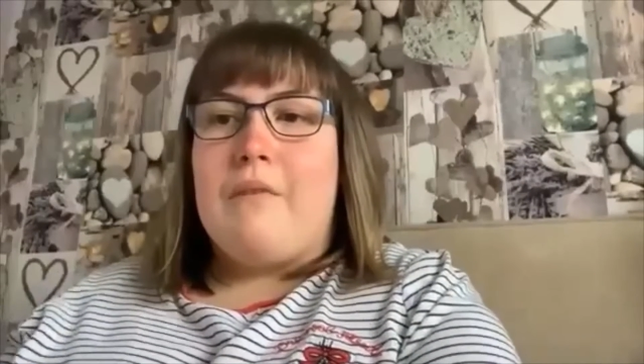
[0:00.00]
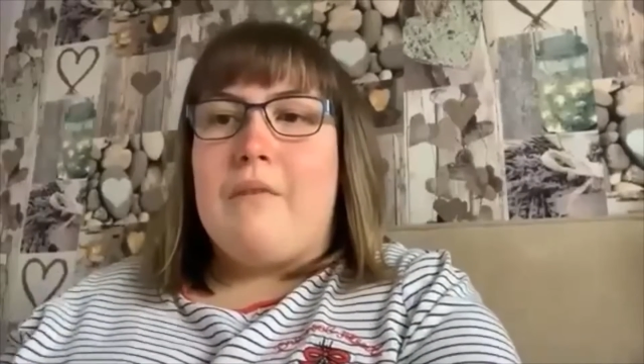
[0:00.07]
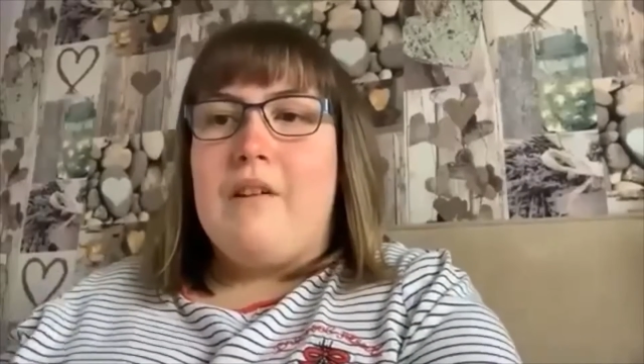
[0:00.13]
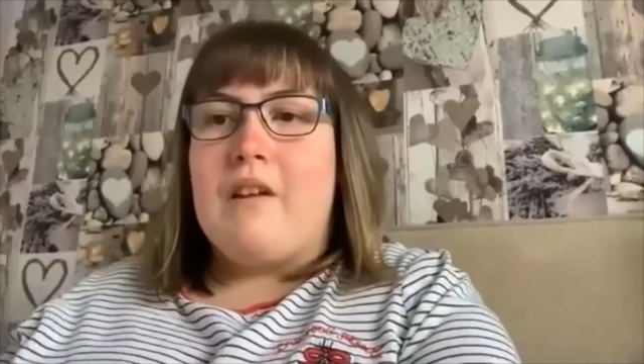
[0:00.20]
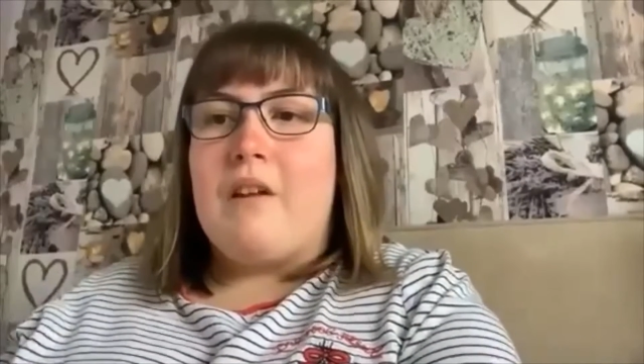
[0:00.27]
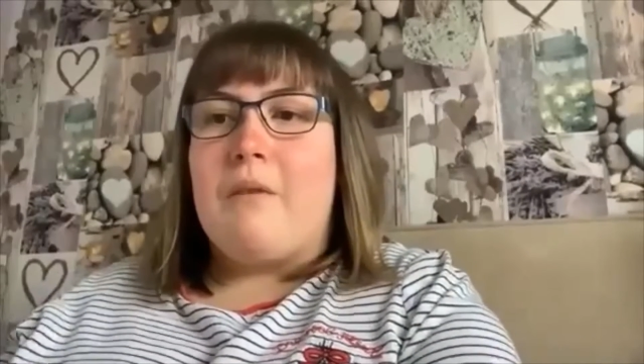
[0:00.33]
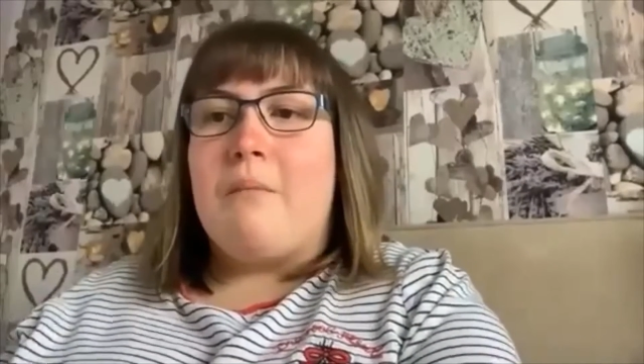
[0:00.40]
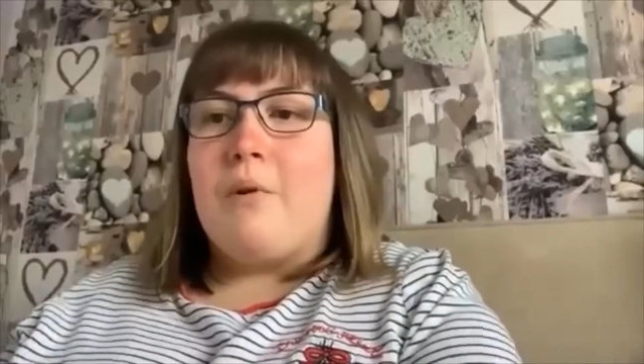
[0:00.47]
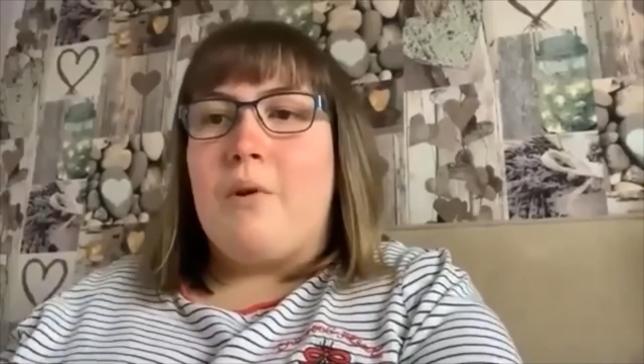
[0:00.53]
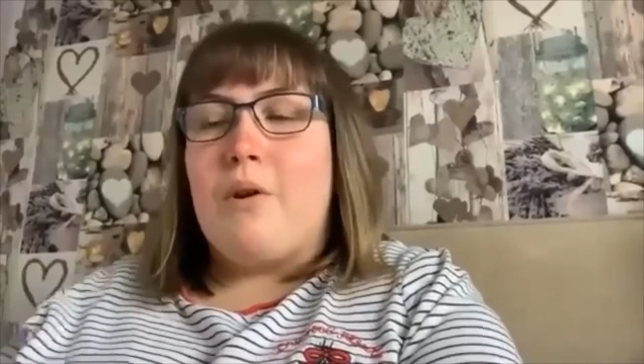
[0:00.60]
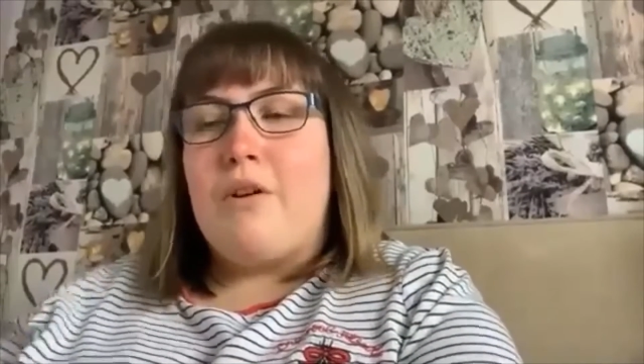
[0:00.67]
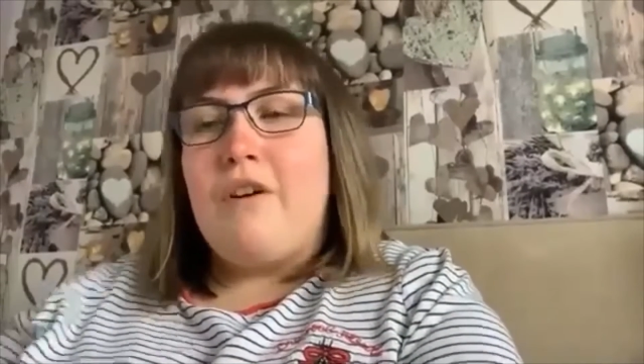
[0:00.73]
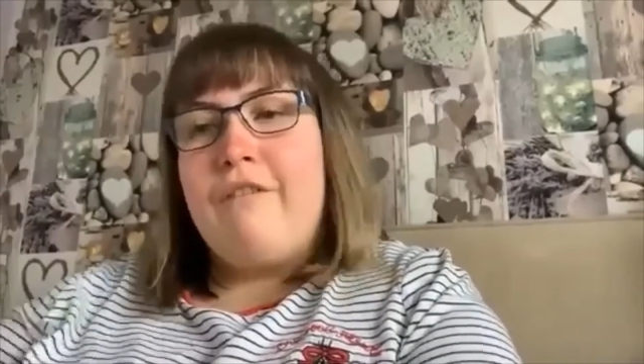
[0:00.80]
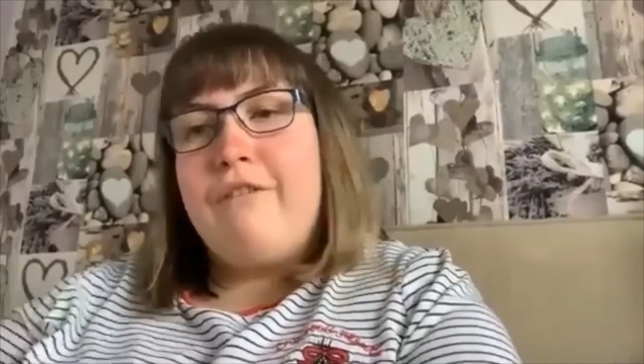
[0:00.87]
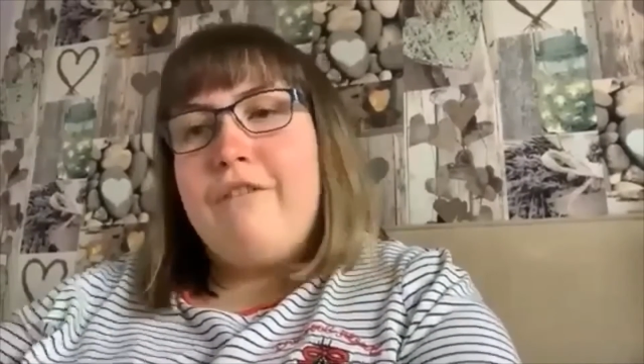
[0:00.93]
here are more
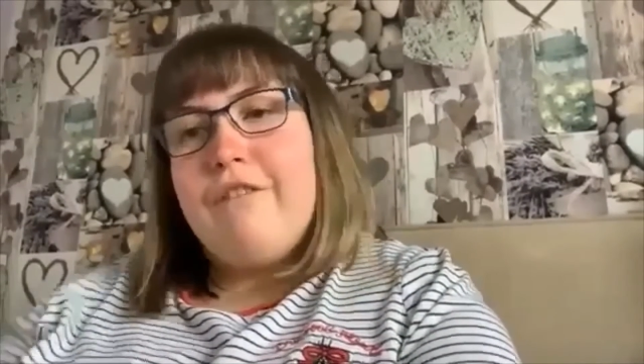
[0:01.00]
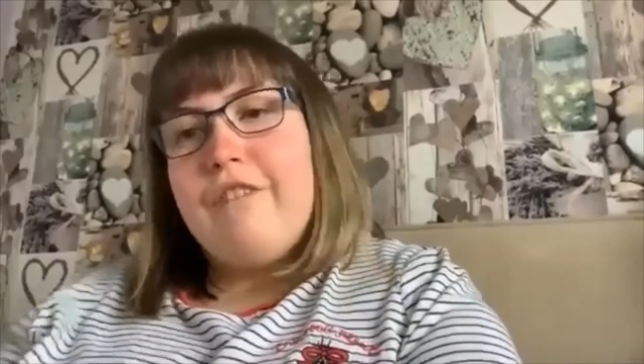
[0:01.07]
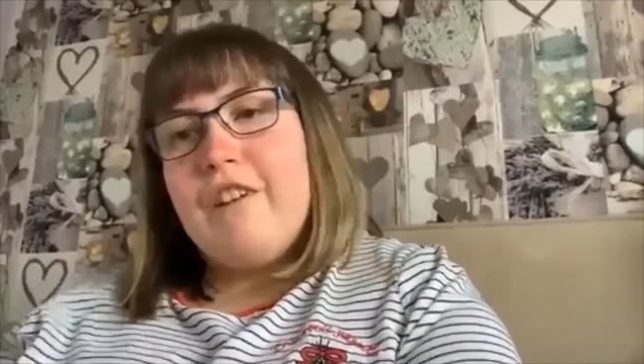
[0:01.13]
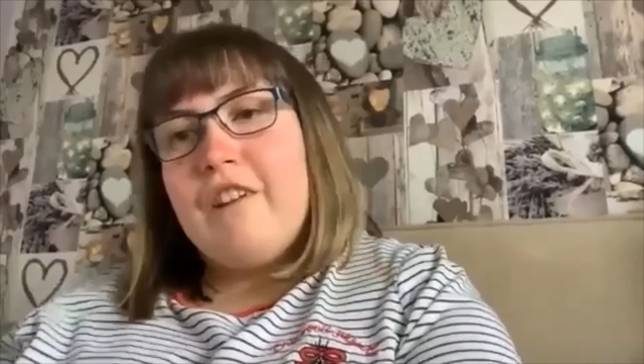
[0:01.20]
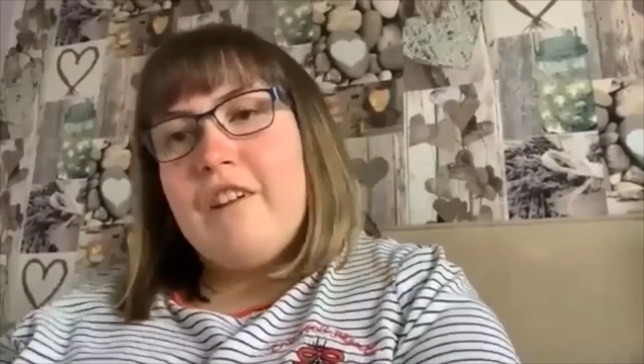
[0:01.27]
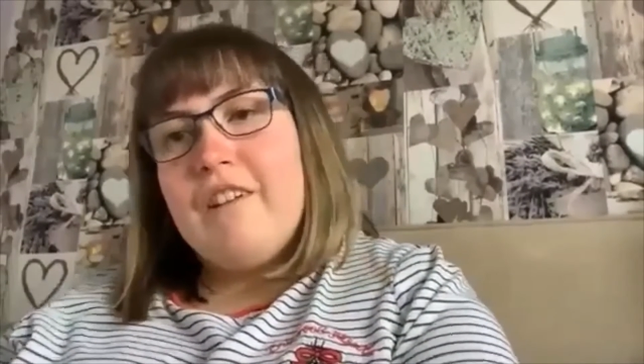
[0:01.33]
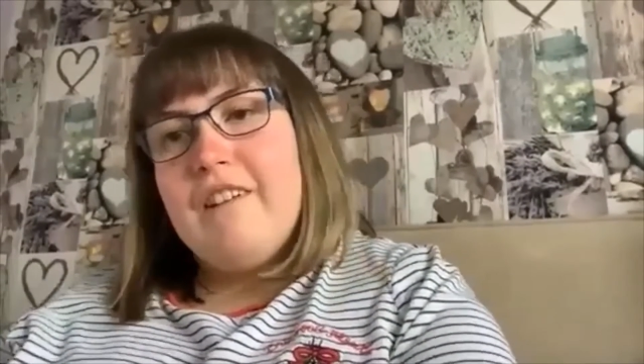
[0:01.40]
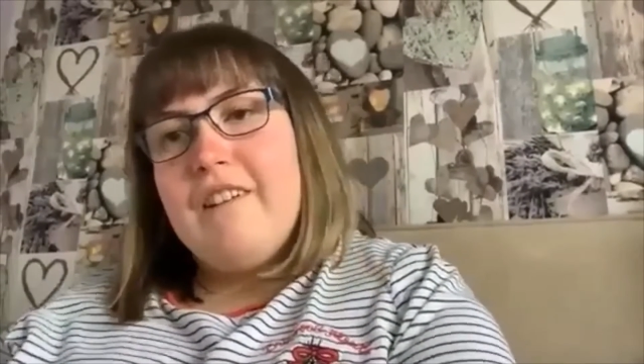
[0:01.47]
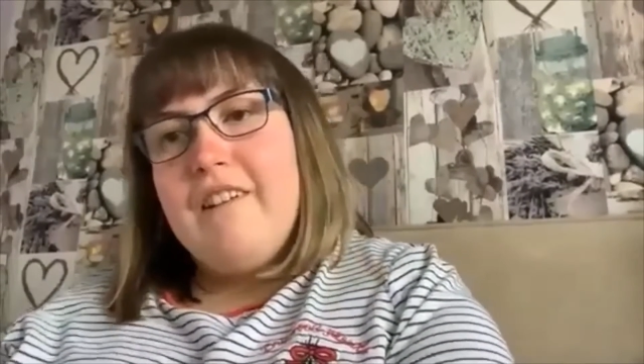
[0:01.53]
confident.